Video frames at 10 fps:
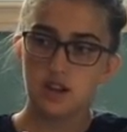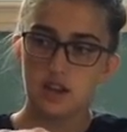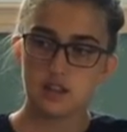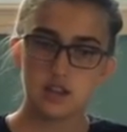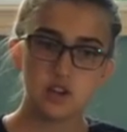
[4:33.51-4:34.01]

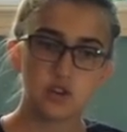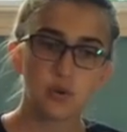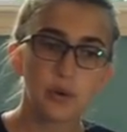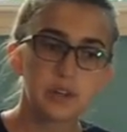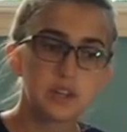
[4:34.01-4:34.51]
And then you're
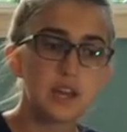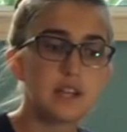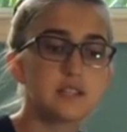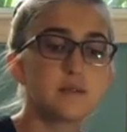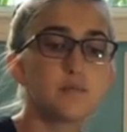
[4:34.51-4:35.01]
going to
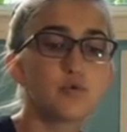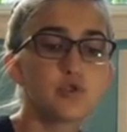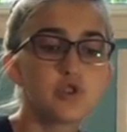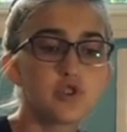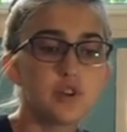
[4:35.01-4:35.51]
get some more
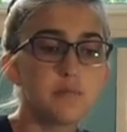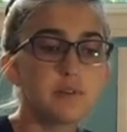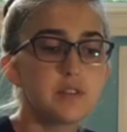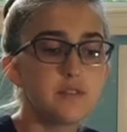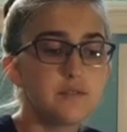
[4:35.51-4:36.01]

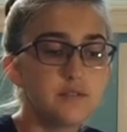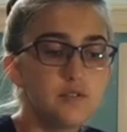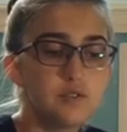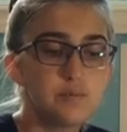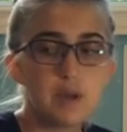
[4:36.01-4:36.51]
strips of
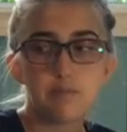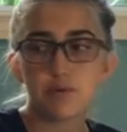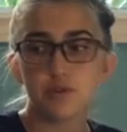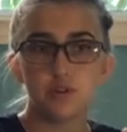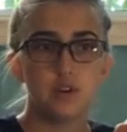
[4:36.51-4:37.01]

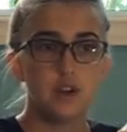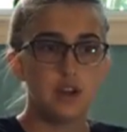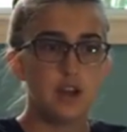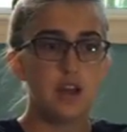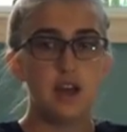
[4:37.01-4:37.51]
newspaper
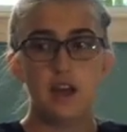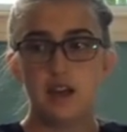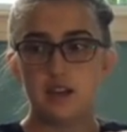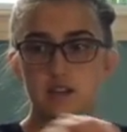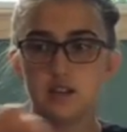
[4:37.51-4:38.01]

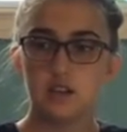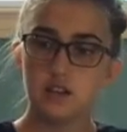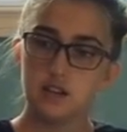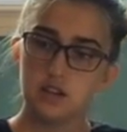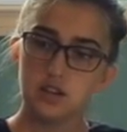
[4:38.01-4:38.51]
and
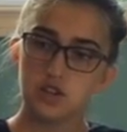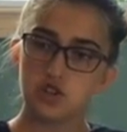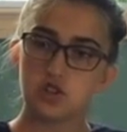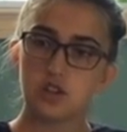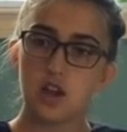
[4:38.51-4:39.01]

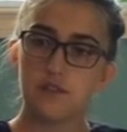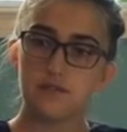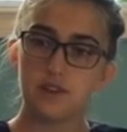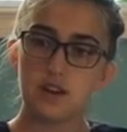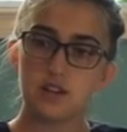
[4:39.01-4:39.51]
just
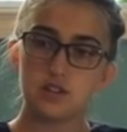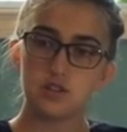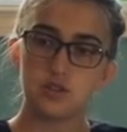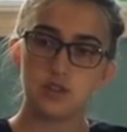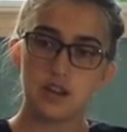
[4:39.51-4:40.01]
cover it
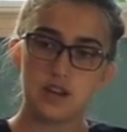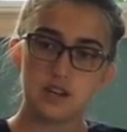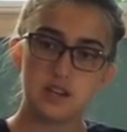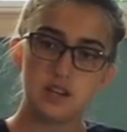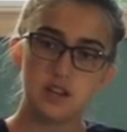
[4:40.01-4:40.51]
so that